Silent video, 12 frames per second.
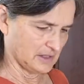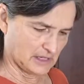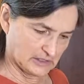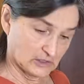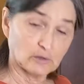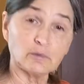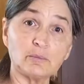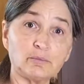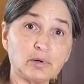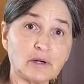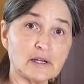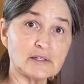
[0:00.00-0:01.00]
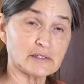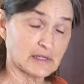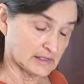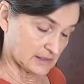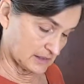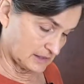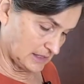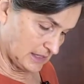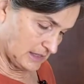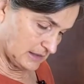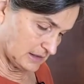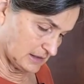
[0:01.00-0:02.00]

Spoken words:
so we'll process the dates and